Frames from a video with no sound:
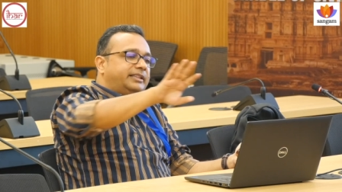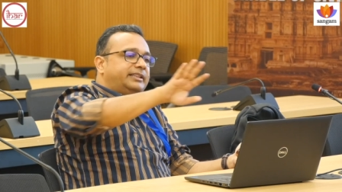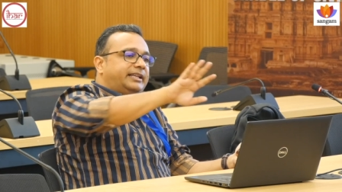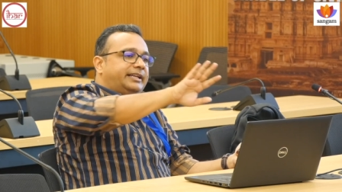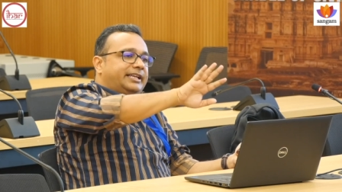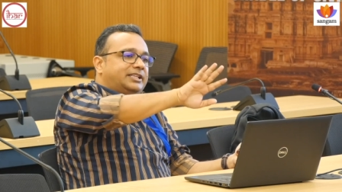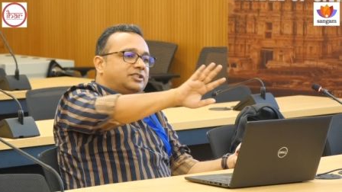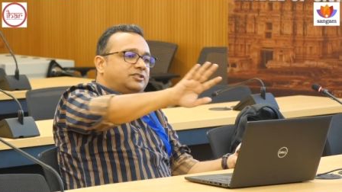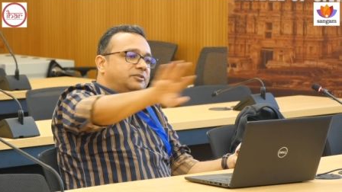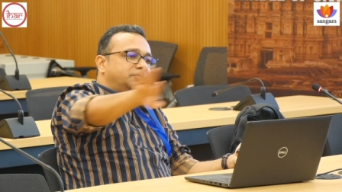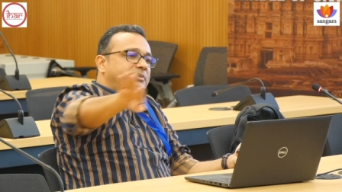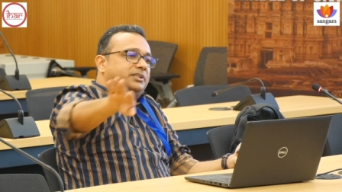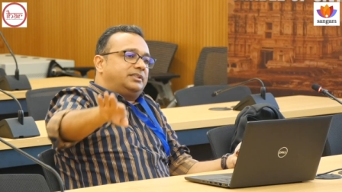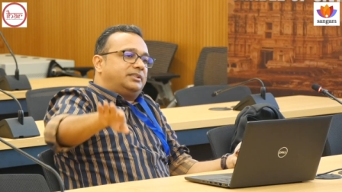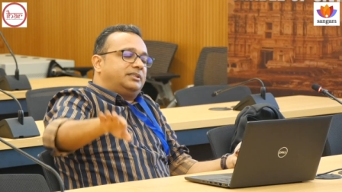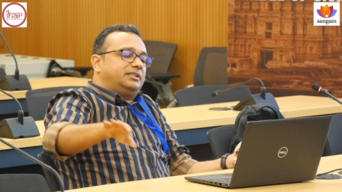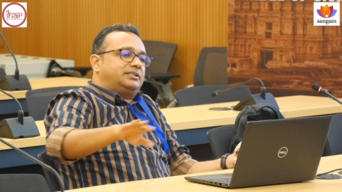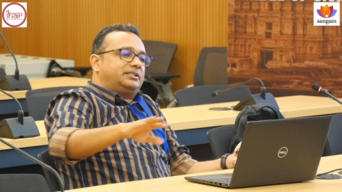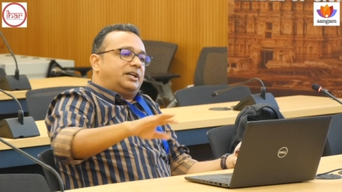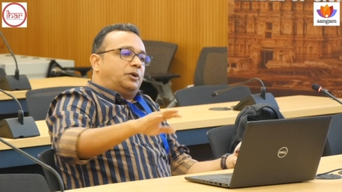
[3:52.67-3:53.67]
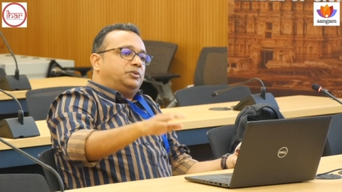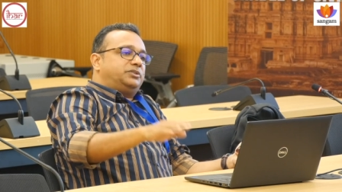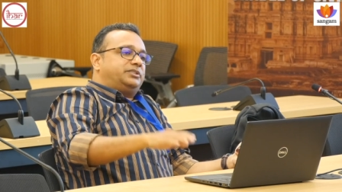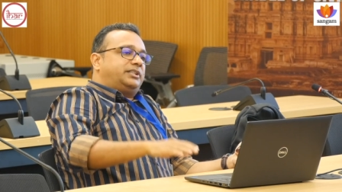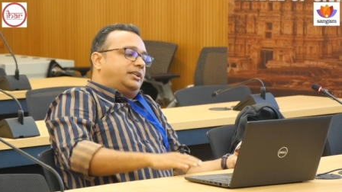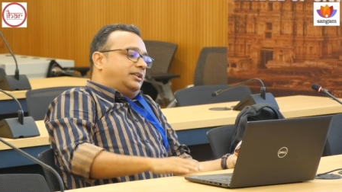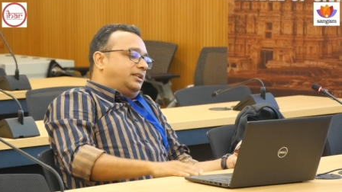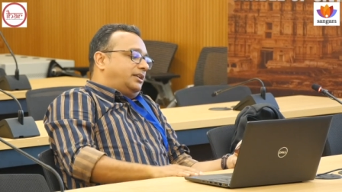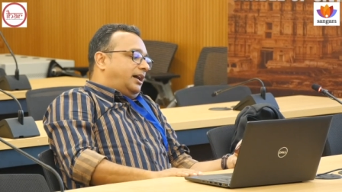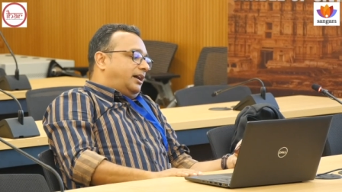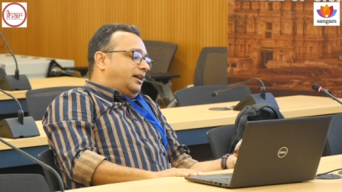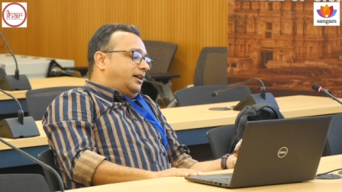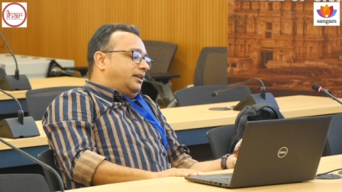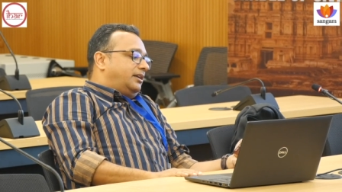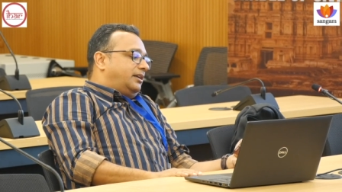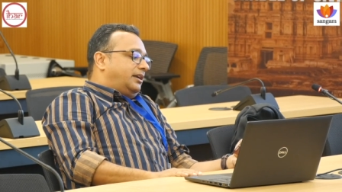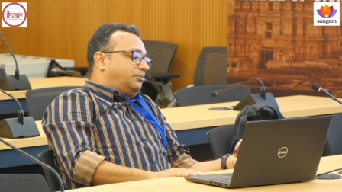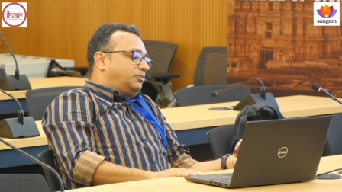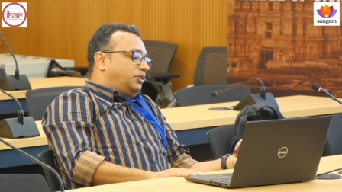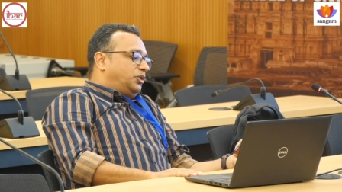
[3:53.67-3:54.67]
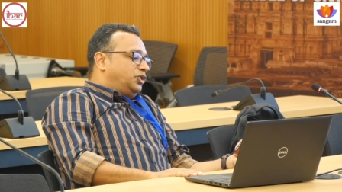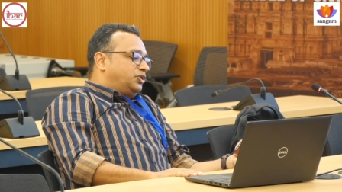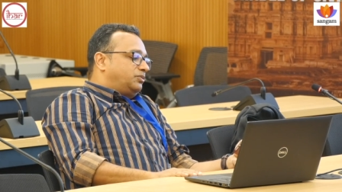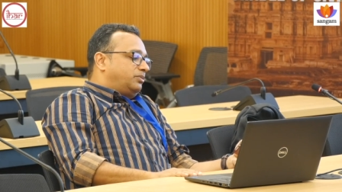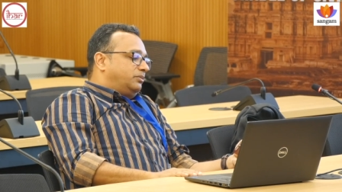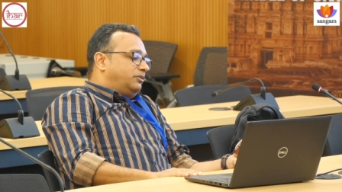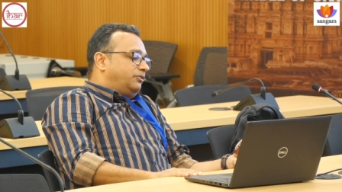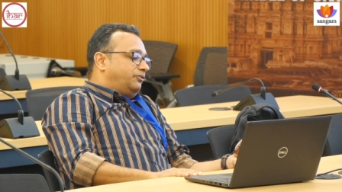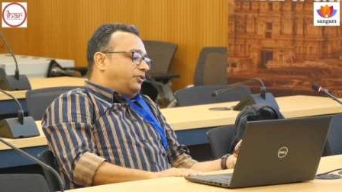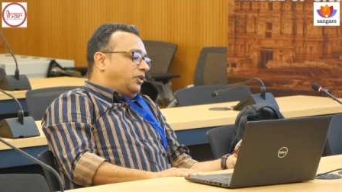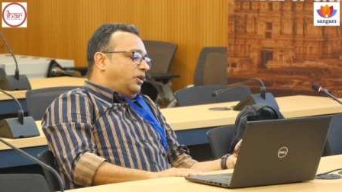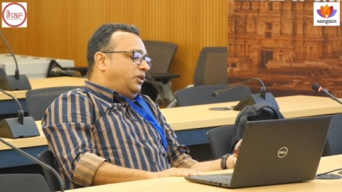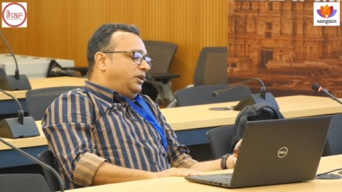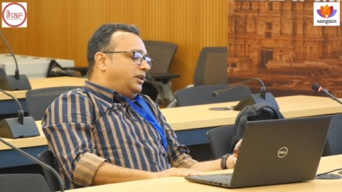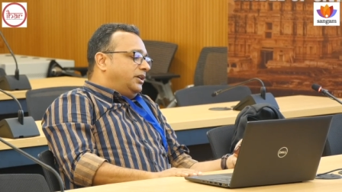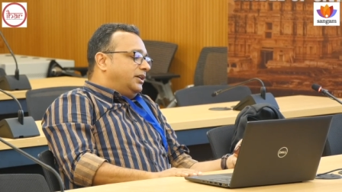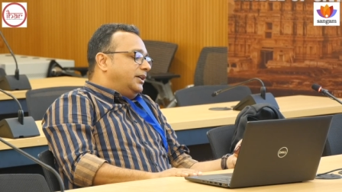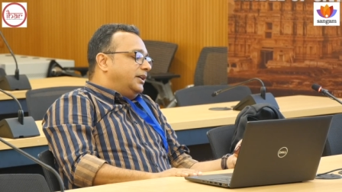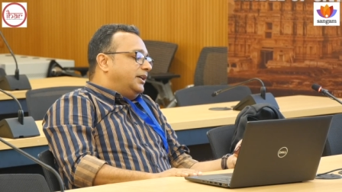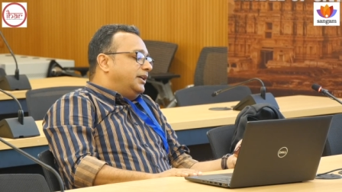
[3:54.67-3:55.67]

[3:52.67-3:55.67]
and the rest of the sounds are, are produced from the front